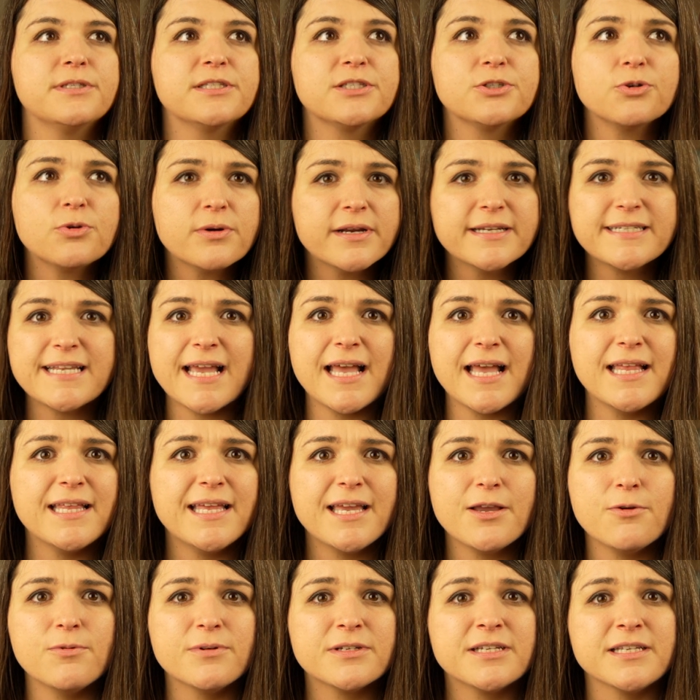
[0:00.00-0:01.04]

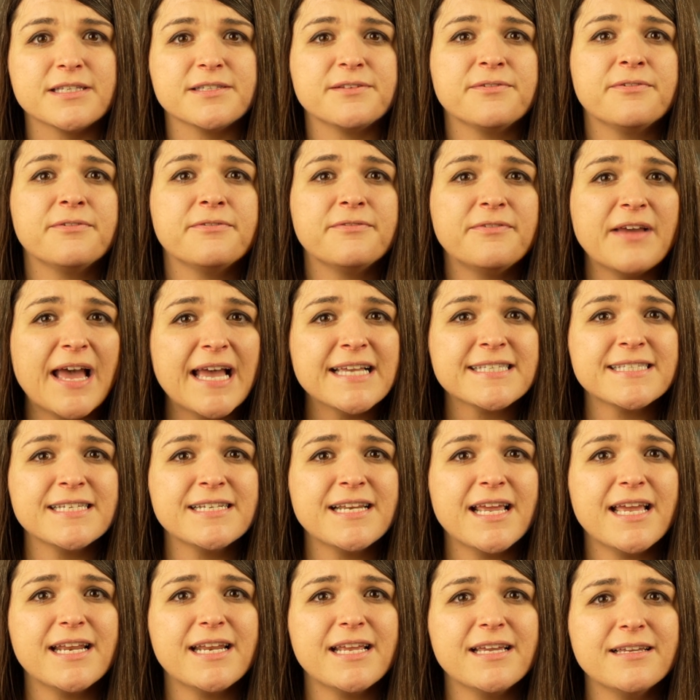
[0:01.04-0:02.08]
storytelling, which is
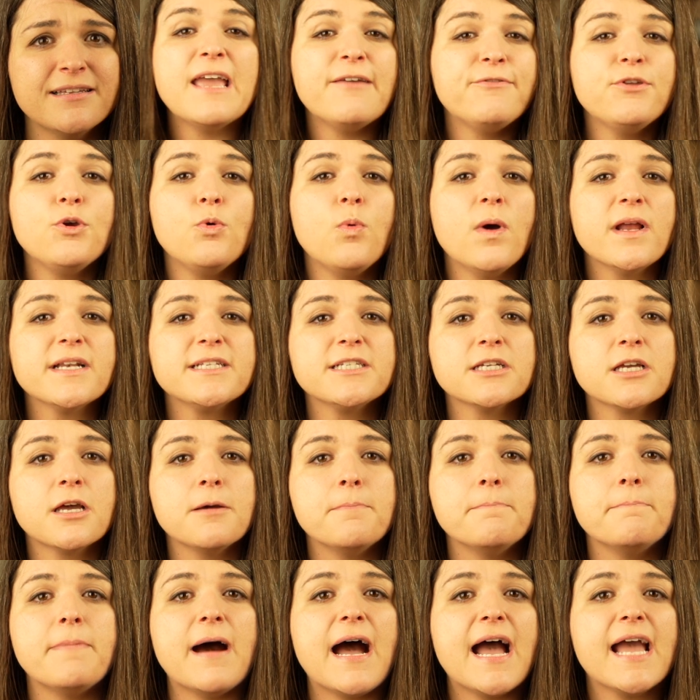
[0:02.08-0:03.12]
fascinating. If you want to
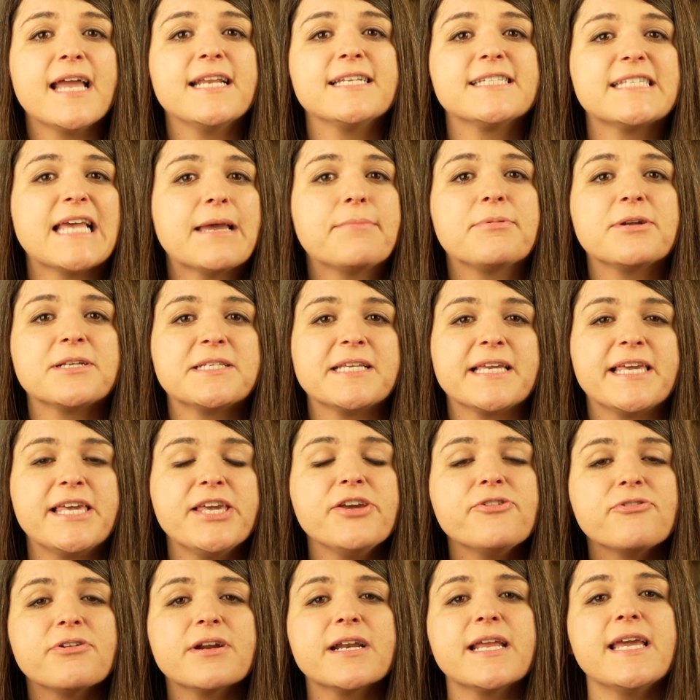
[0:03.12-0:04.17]
combine
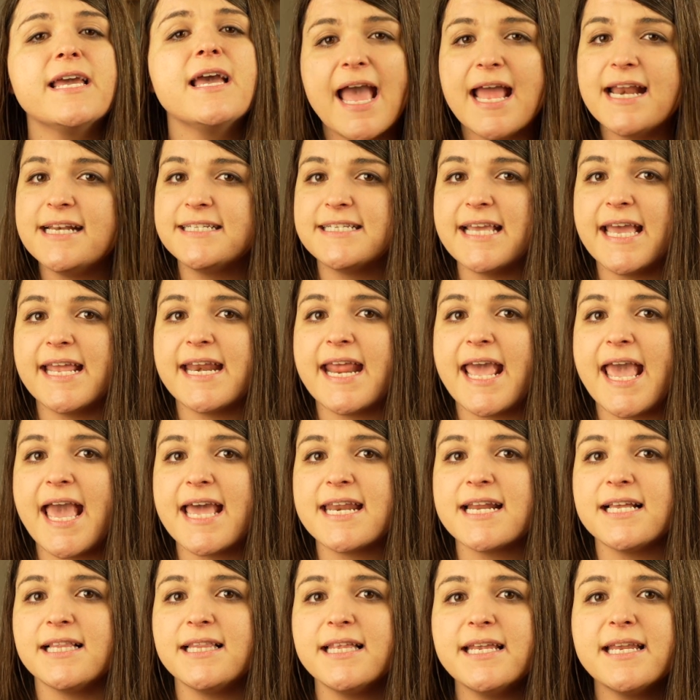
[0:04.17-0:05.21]
cybersecurity and data
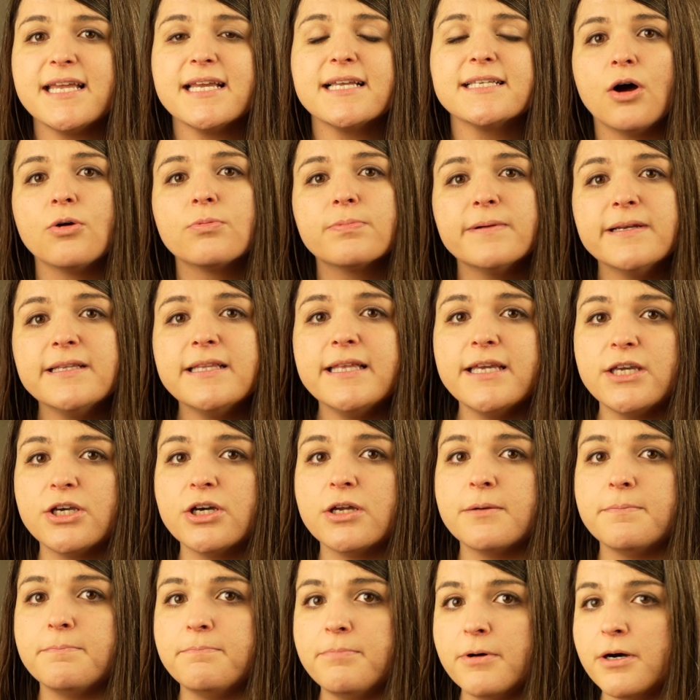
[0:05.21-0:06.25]
analytics, a really
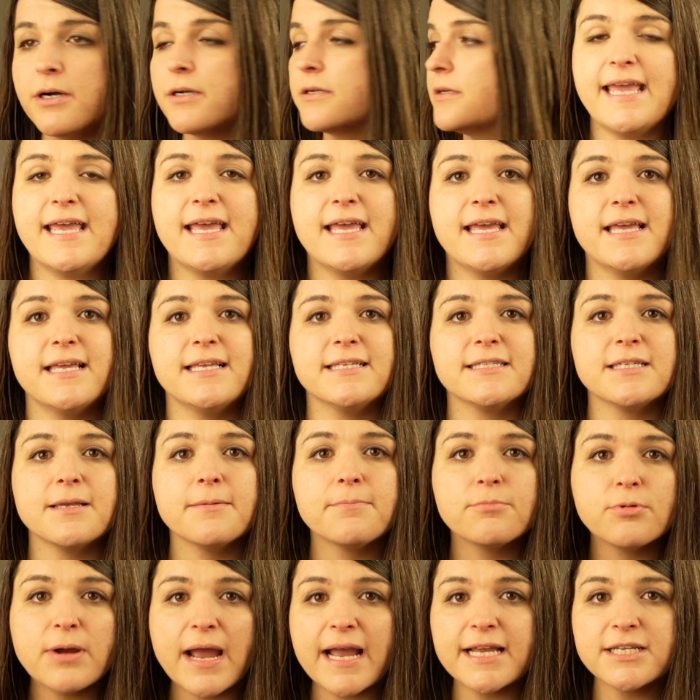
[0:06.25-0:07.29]
good book is
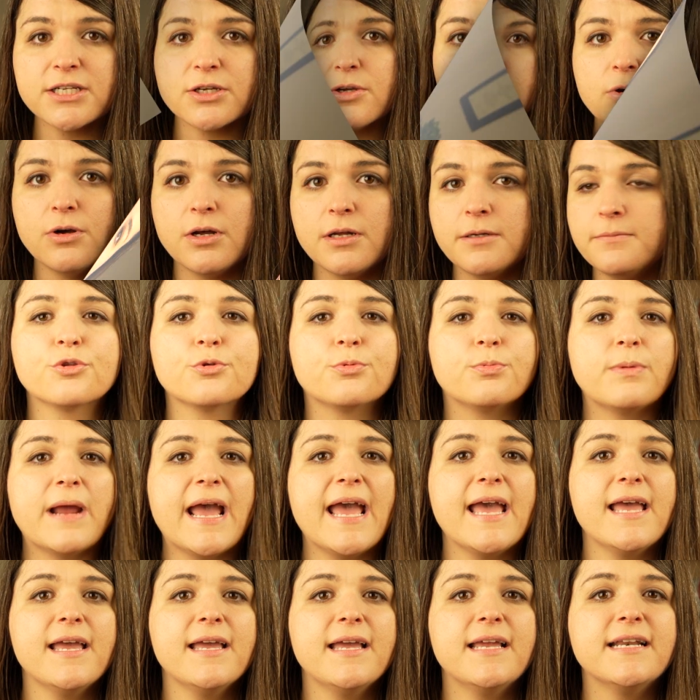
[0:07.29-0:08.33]
Practical
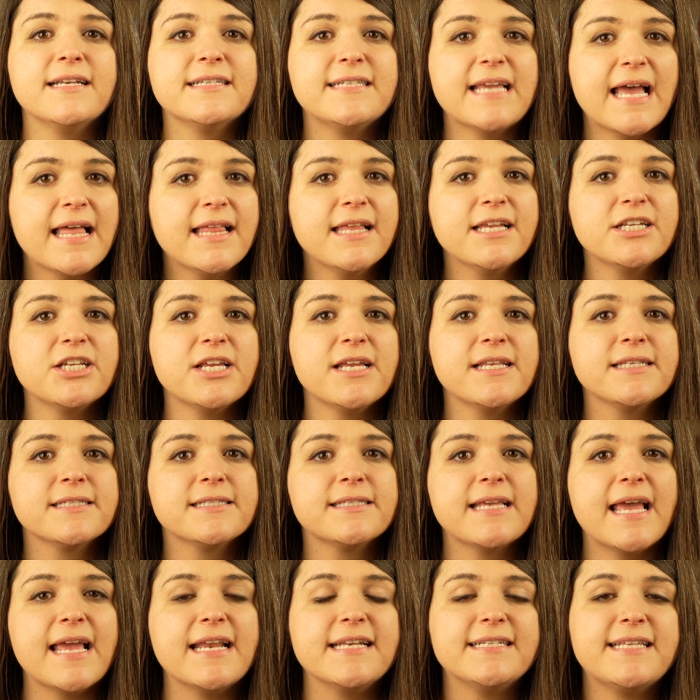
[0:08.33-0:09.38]
Threat
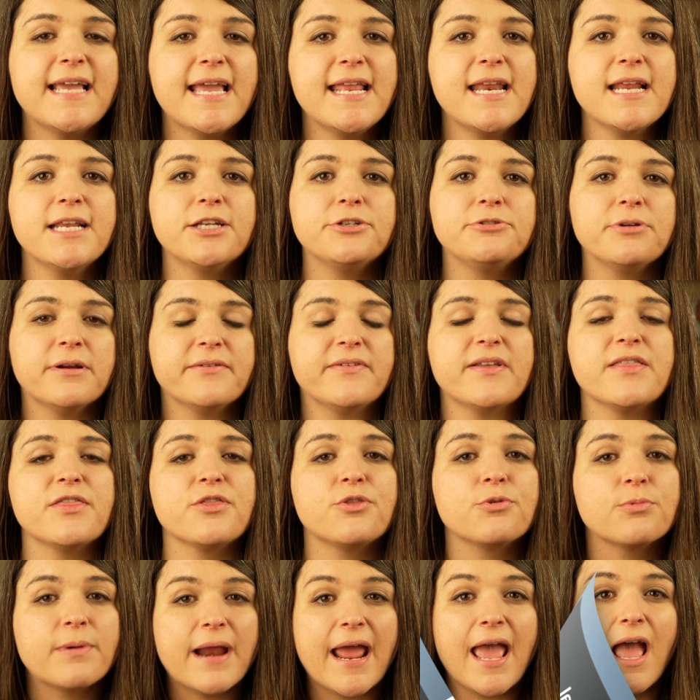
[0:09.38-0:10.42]
Intelligence and Data-Driven
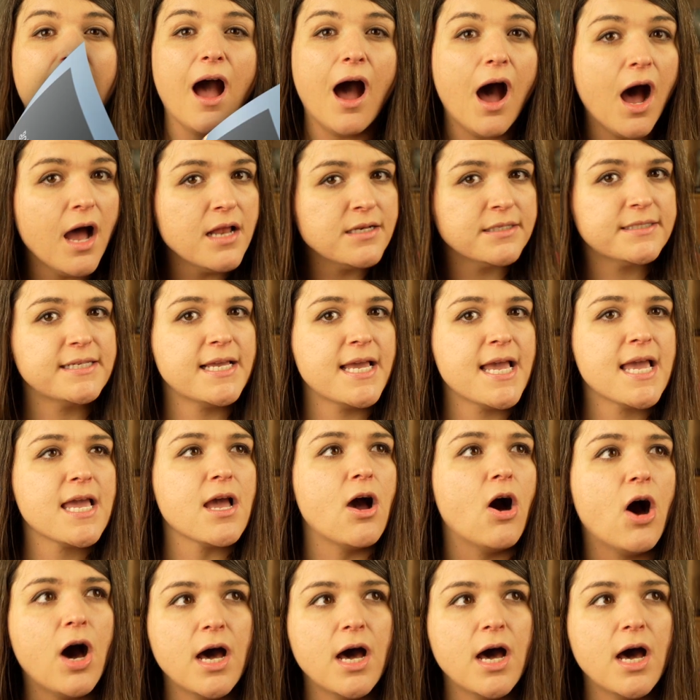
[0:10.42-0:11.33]
Threat Hunting.